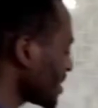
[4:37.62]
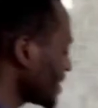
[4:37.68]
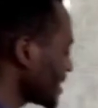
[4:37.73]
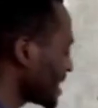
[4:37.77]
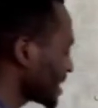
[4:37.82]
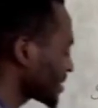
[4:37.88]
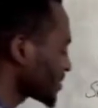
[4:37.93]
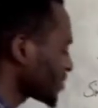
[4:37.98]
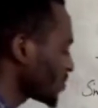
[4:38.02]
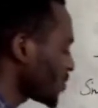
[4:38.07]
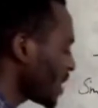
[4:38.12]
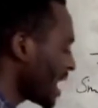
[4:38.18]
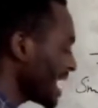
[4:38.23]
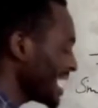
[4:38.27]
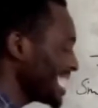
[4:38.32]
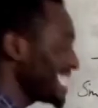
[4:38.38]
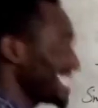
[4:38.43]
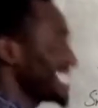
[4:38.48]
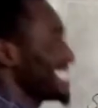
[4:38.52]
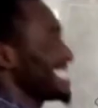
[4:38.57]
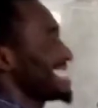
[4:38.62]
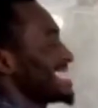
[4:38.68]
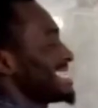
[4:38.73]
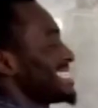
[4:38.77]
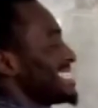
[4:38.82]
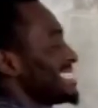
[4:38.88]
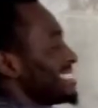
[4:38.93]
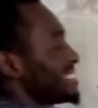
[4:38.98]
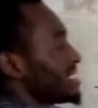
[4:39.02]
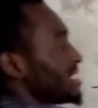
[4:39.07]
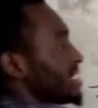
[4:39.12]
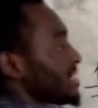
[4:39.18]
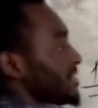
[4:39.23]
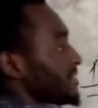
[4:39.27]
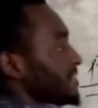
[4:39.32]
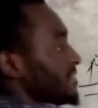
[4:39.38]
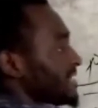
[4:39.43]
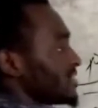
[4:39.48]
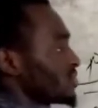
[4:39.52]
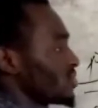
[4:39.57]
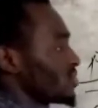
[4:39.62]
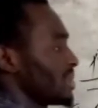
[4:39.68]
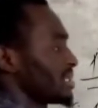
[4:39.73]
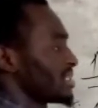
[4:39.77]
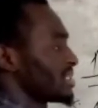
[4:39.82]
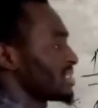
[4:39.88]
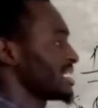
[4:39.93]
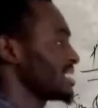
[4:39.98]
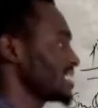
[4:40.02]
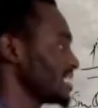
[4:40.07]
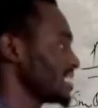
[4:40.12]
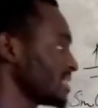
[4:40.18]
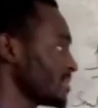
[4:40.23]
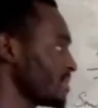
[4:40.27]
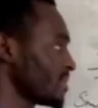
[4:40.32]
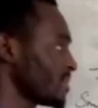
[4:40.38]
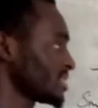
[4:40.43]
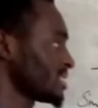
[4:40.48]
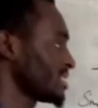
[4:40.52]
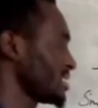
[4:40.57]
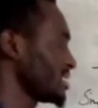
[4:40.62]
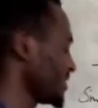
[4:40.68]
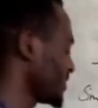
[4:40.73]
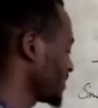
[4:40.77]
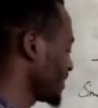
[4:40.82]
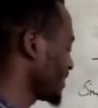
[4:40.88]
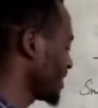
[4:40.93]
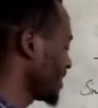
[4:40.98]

that y in this first quadrant is a positive,